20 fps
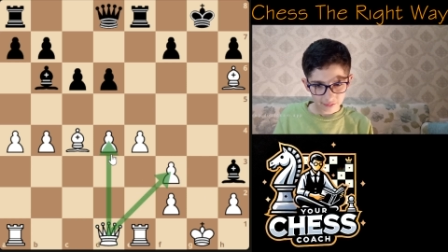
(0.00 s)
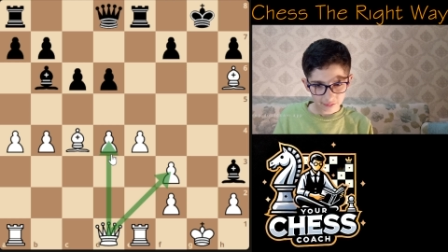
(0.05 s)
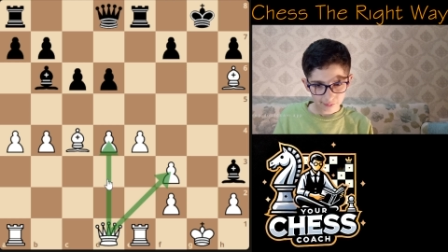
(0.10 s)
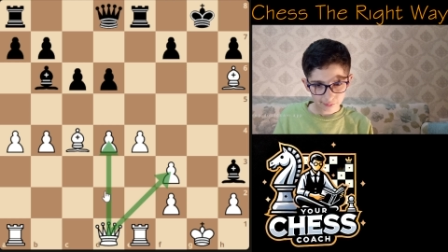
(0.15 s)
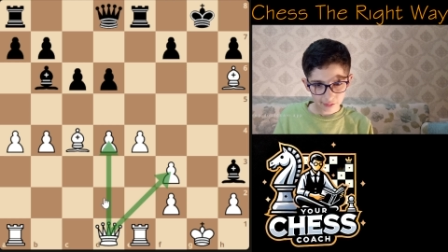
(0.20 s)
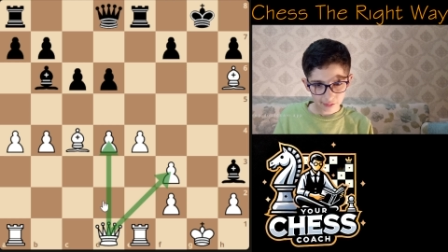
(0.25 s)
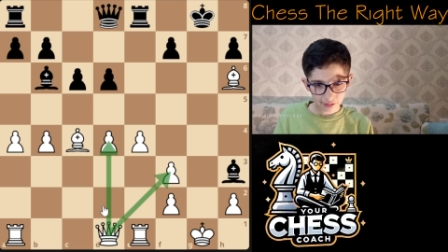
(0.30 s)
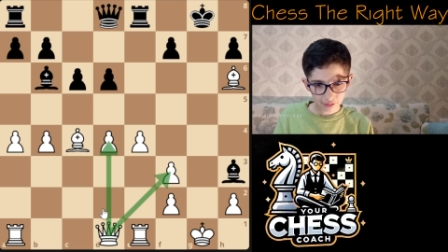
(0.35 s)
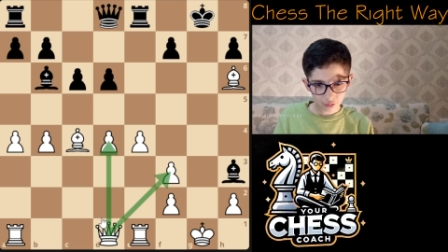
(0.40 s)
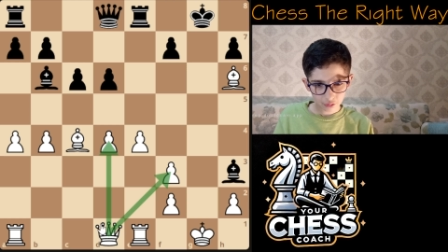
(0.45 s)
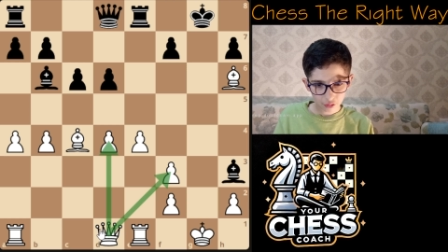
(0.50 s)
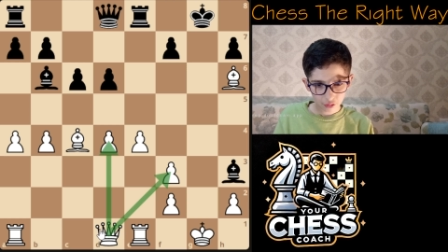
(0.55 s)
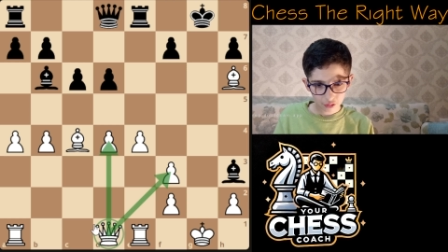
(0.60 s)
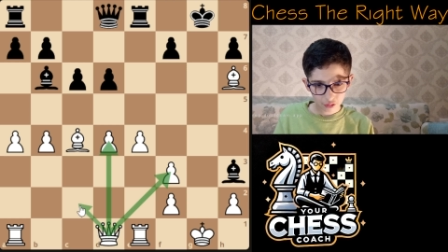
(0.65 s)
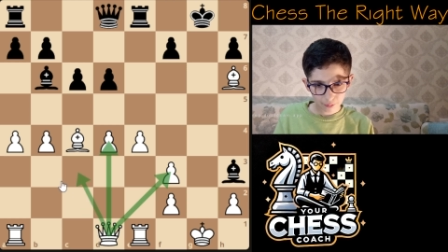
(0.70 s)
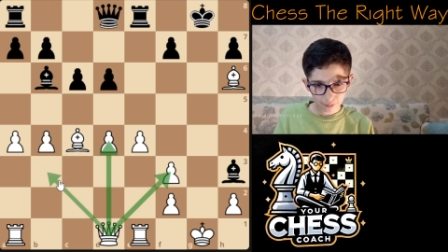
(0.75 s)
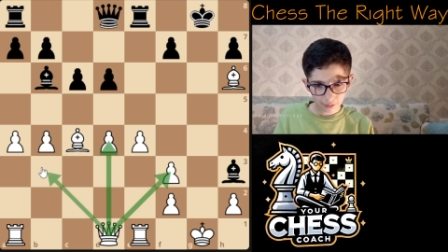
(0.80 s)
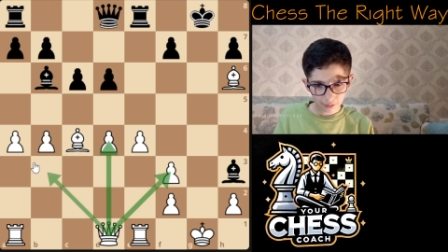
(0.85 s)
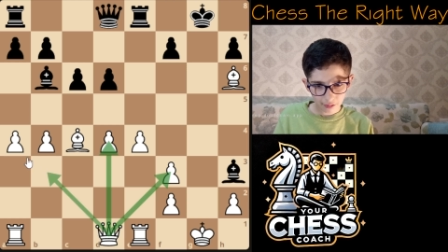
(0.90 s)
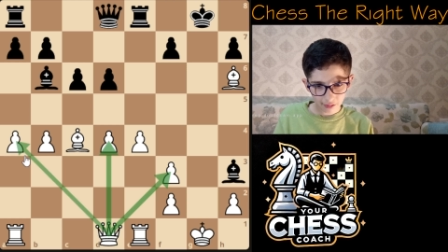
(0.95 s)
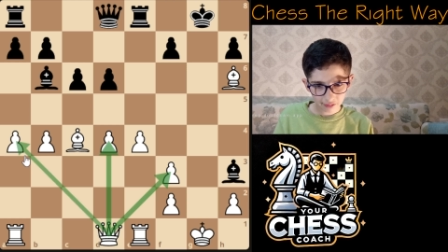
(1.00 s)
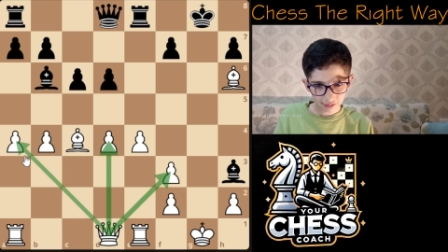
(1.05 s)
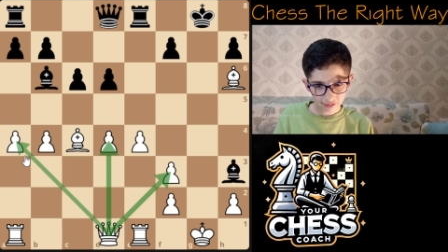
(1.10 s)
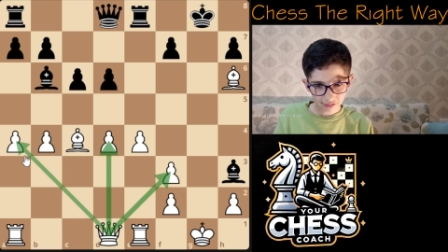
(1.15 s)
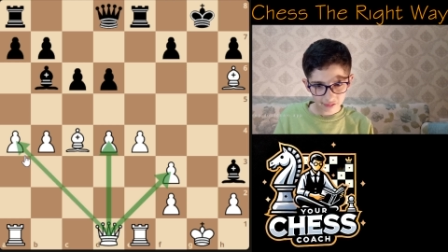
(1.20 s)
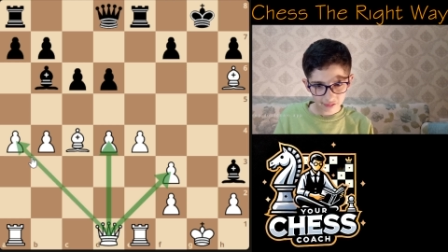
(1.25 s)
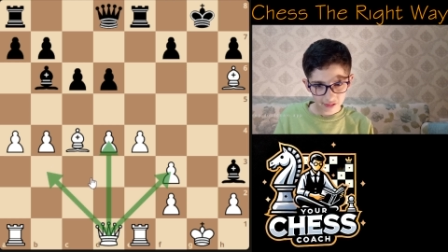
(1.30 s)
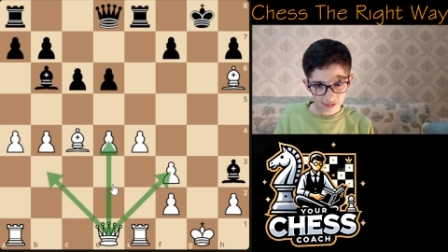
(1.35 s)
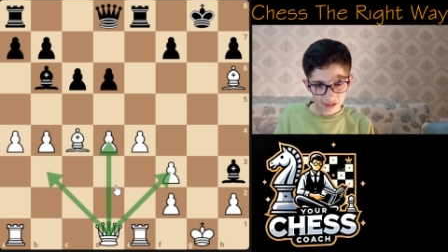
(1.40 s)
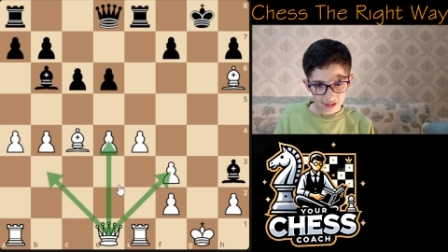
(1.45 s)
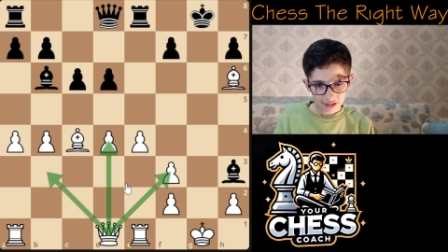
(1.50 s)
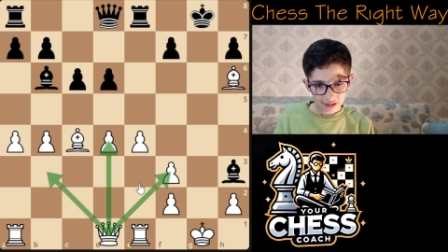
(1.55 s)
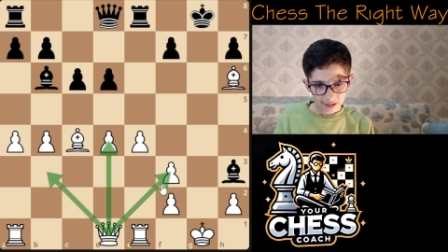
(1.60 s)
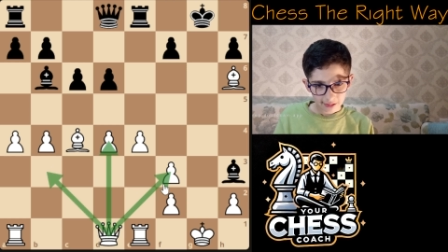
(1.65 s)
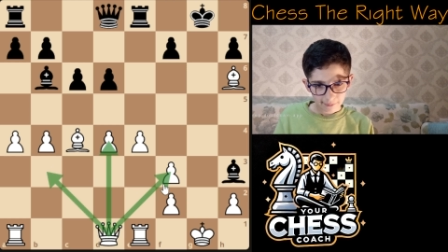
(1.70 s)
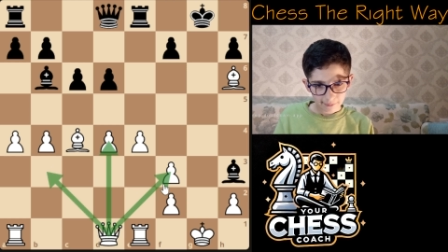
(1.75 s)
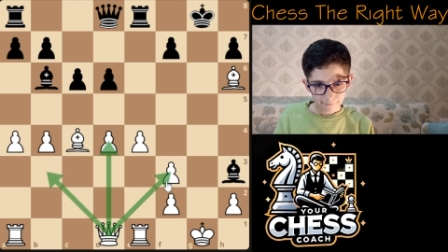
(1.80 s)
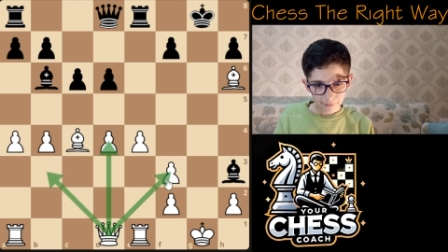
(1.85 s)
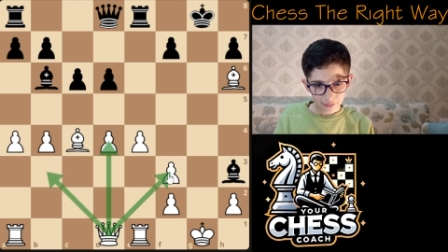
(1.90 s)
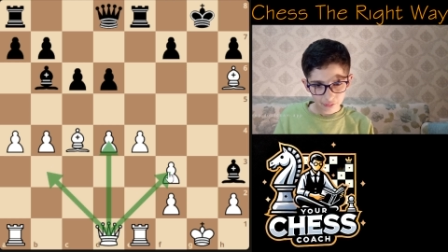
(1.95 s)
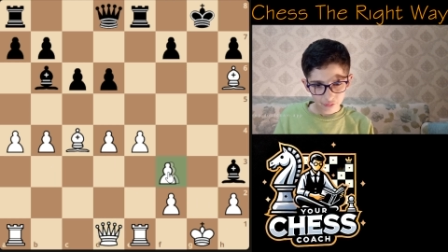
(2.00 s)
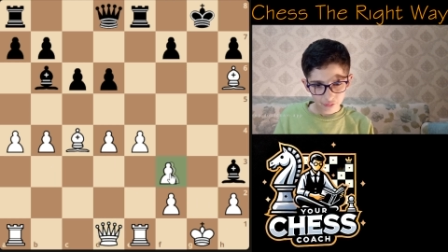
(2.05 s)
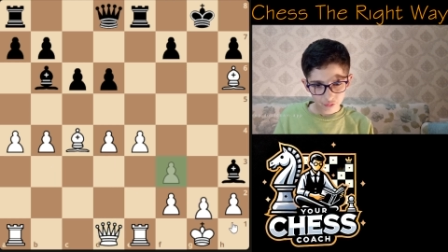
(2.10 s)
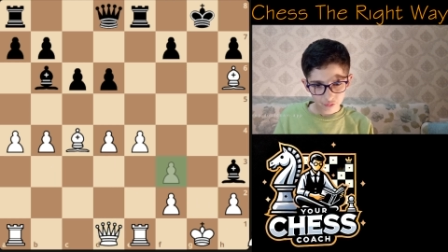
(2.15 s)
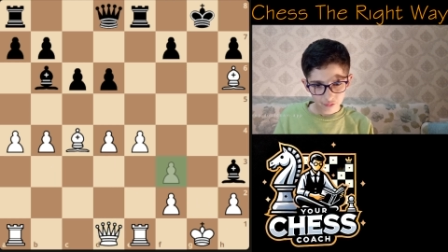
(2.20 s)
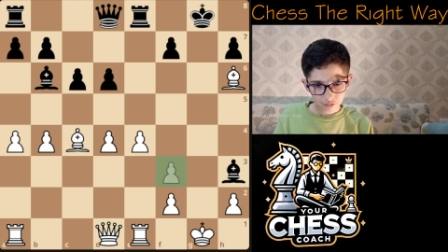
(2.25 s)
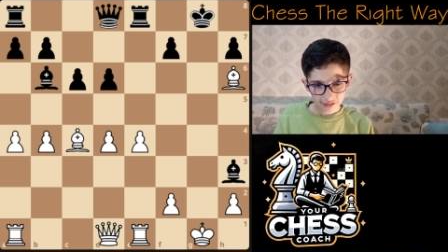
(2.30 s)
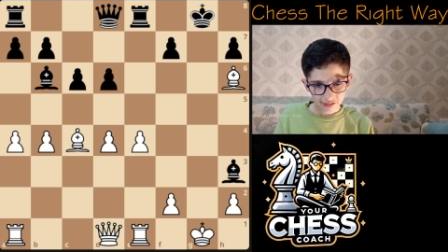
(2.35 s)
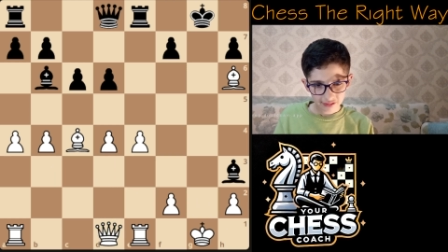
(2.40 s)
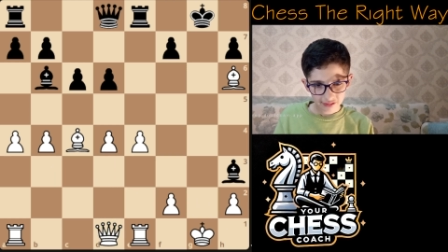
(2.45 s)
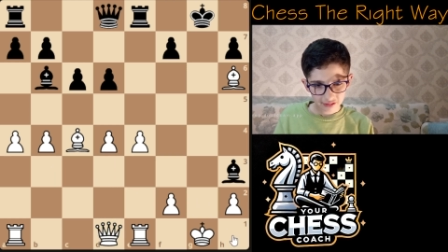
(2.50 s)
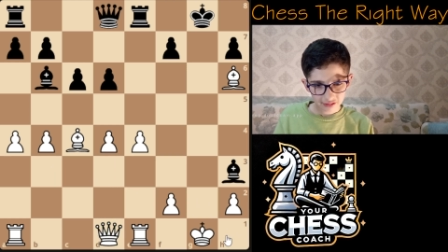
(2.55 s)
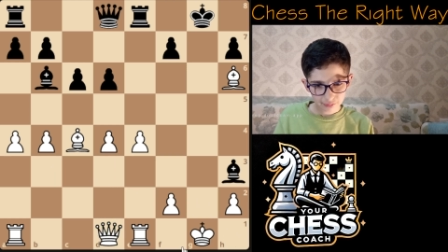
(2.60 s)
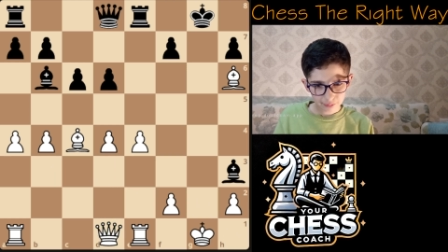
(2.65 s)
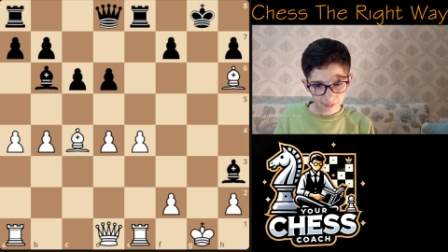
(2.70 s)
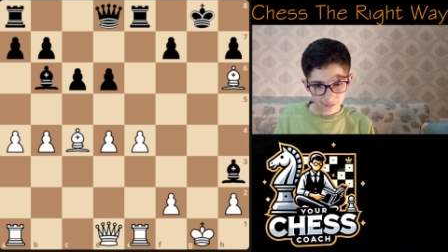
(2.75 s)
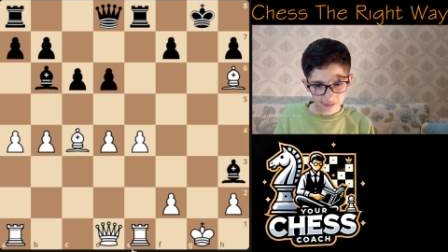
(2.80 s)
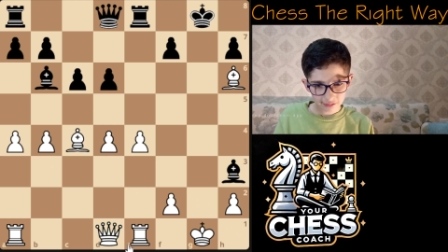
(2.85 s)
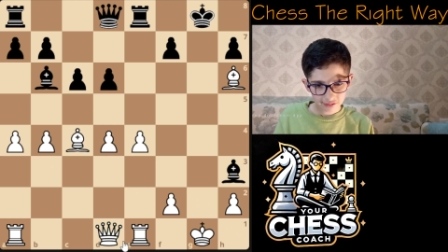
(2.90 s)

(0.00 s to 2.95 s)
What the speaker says: by all the pawns. But once this pawn is